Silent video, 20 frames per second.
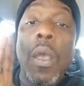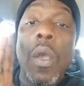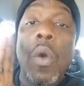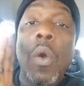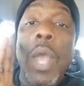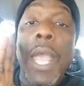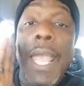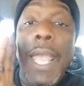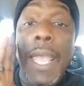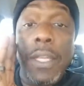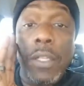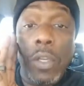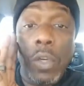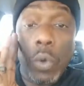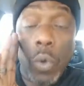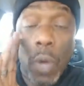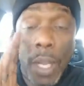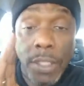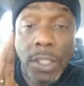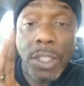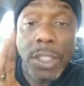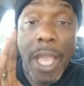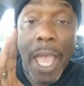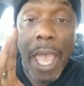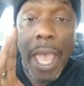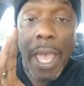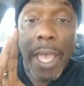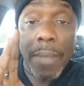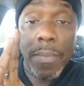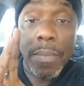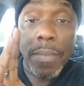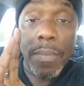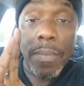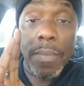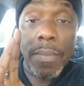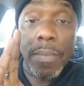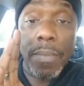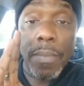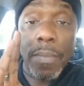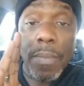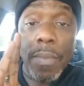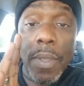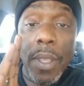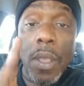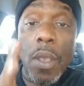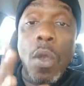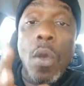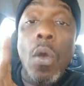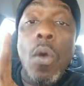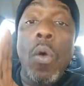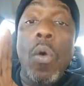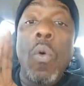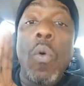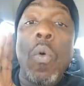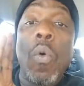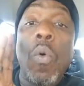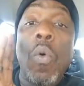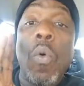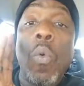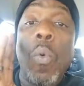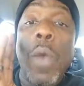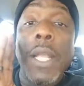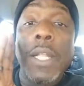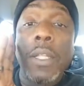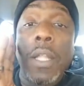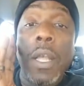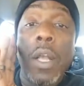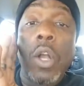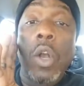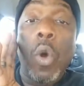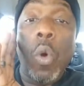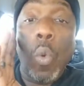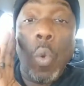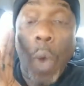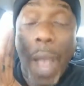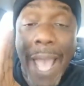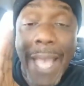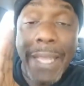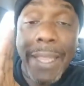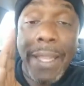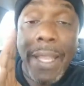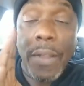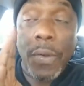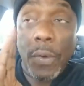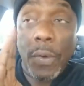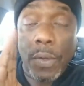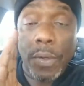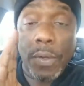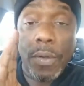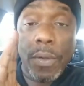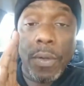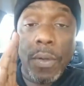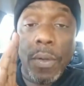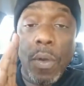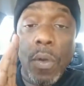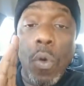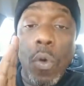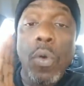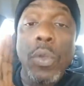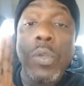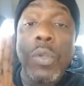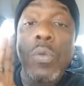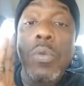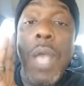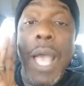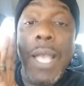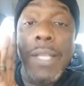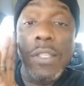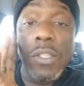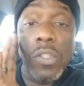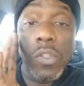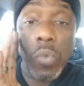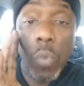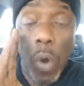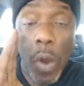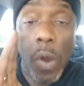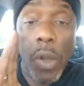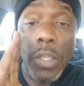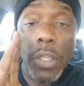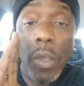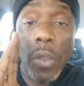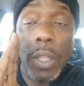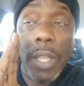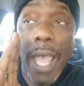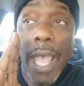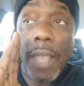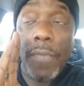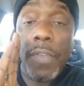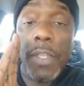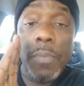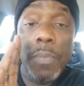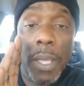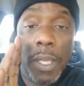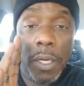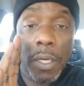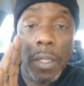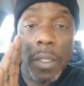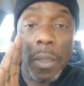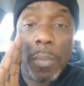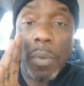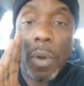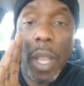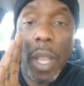In crunch time, when Kawhi Leonard, who you guys swear in your life is better than LeBron